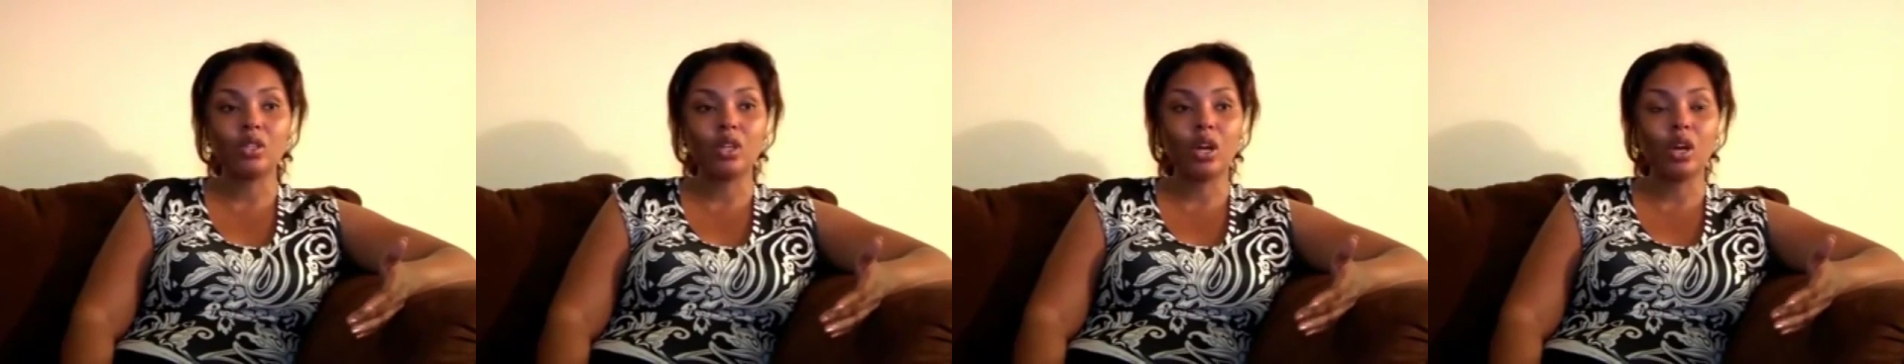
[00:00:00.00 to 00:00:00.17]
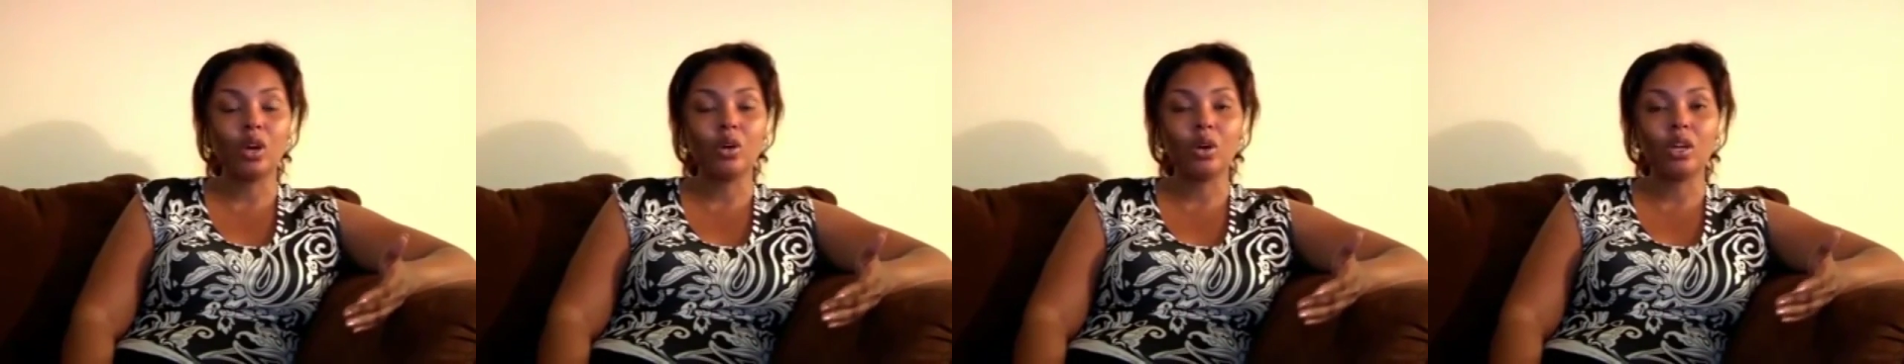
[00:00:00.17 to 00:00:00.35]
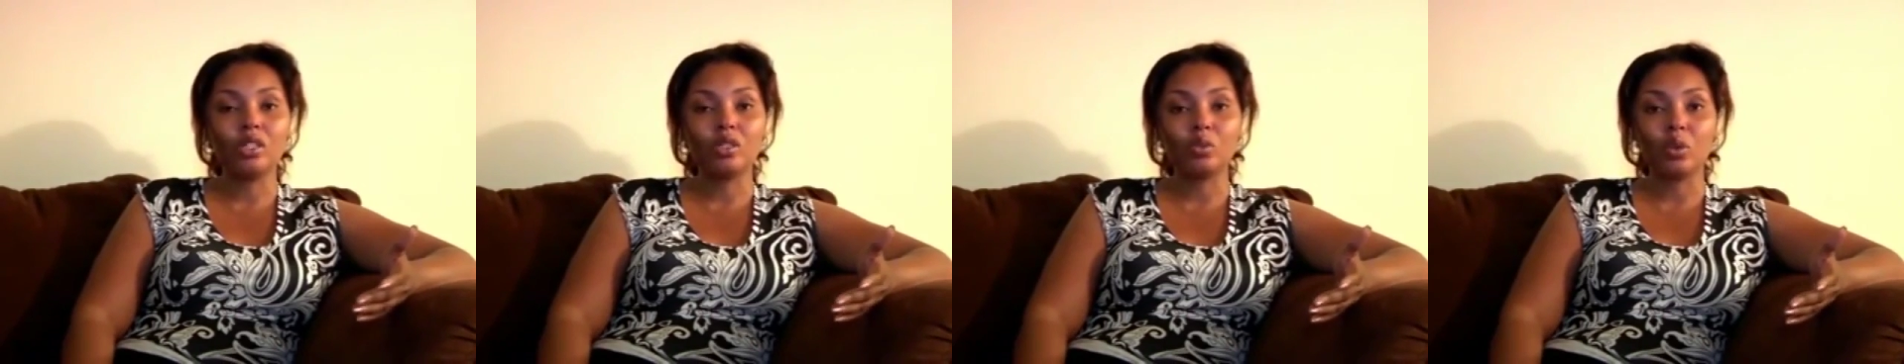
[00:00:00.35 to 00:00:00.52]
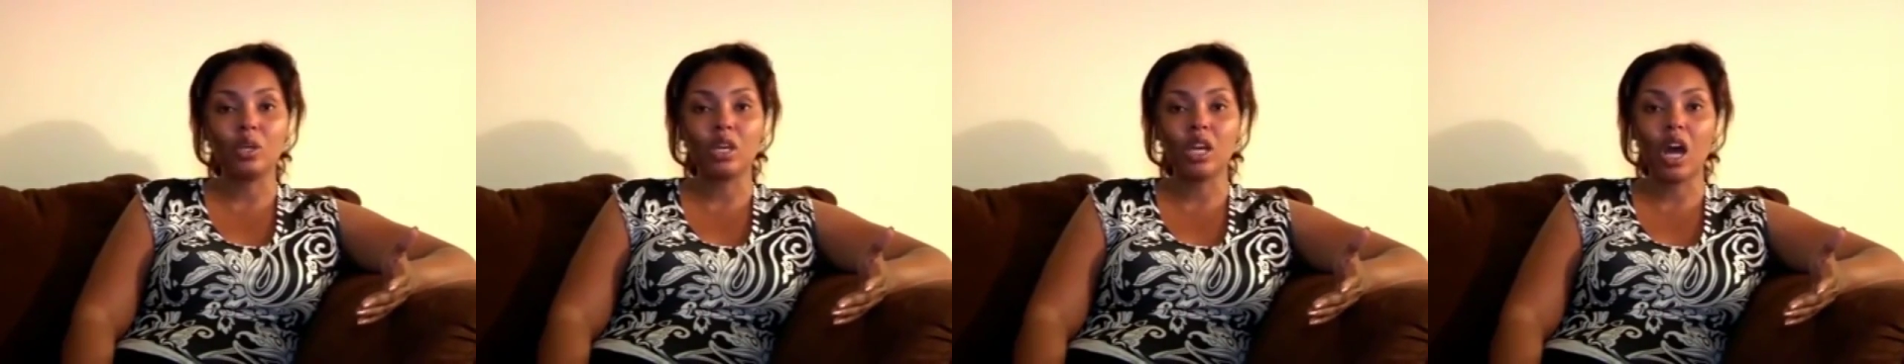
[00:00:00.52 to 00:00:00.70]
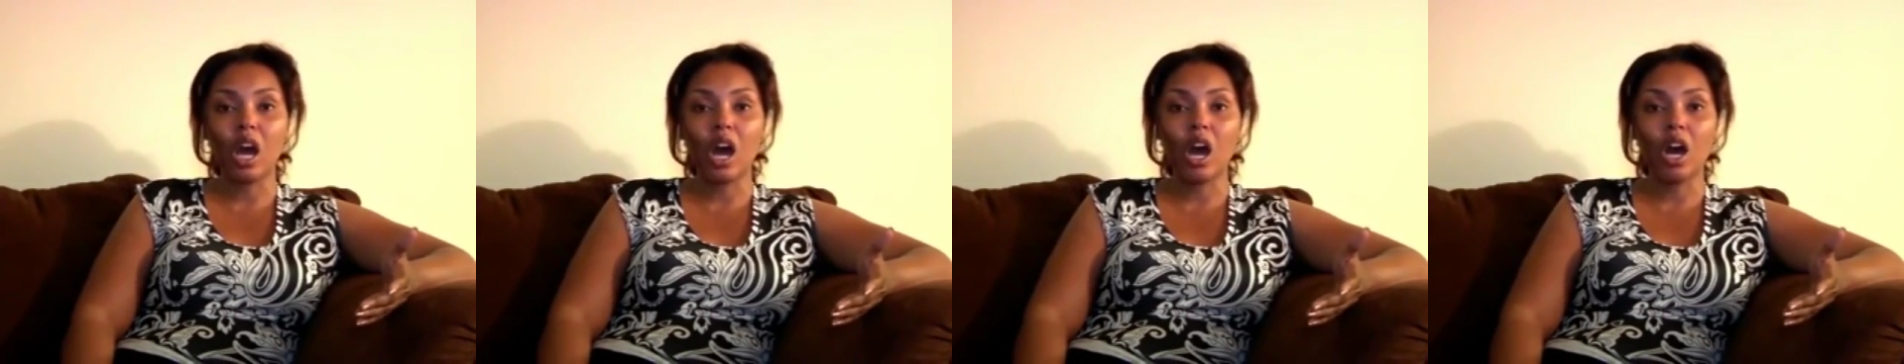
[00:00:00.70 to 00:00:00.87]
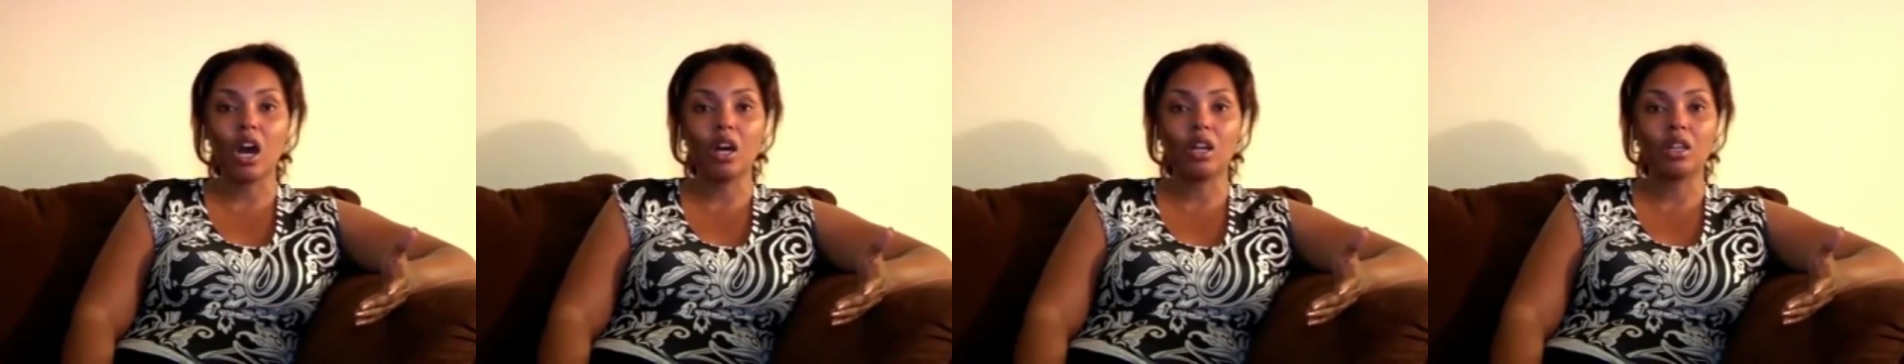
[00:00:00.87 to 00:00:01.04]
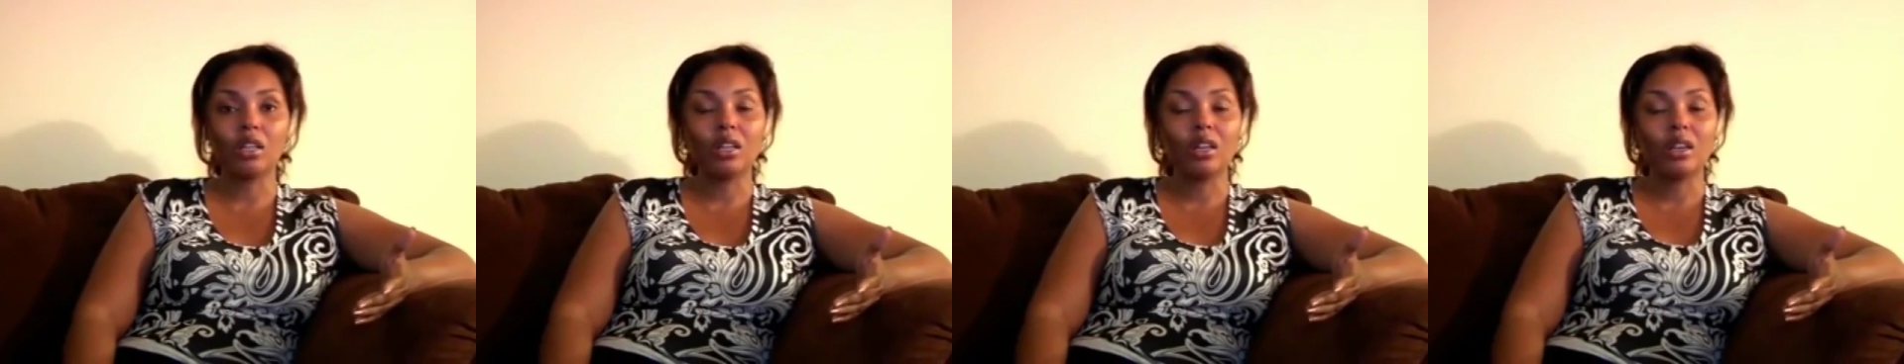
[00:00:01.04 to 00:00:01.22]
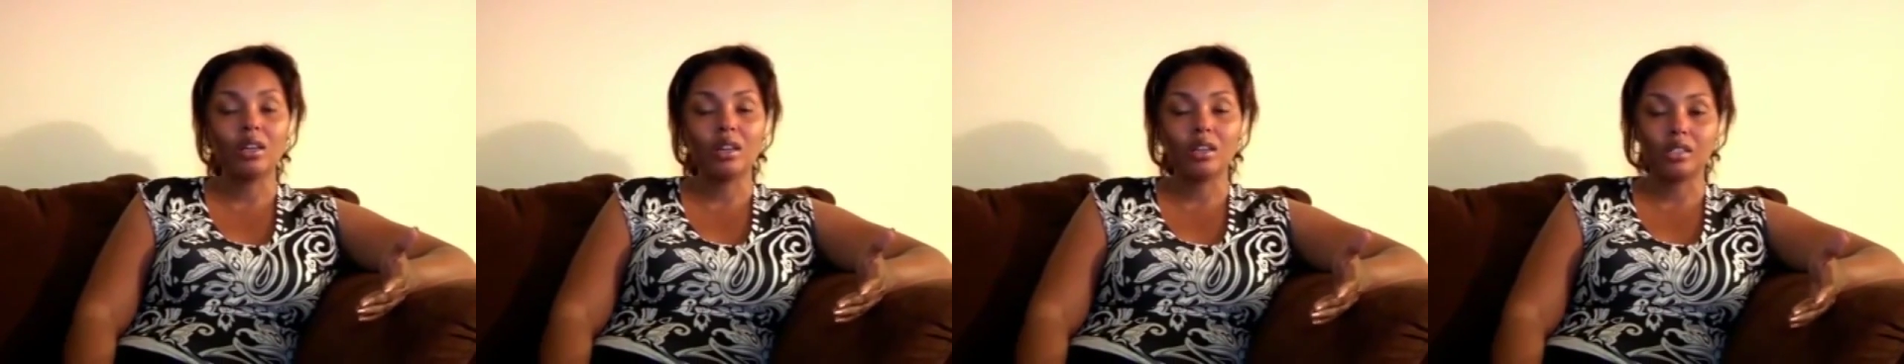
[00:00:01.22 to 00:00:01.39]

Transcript: as we call,